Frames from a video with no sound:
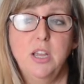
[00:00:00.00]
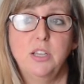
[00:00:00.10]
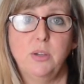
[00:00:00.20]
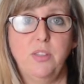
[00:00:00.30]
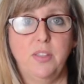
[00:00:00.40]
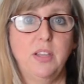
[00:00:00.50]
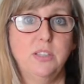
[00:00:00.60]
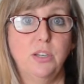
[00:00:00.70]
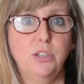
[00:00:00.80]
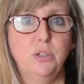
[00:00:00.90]
So I think that's
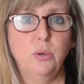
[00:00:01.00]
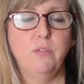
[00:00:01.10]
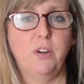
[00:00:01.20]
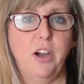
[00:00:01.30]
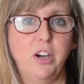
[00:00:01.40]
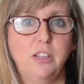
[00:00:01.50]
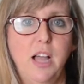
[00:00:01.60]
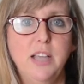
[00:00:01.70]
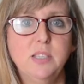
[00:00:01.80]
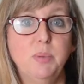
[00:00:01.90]
a good tool for our
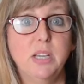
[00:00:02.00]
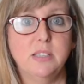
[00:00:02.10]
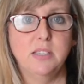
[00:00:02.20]
class because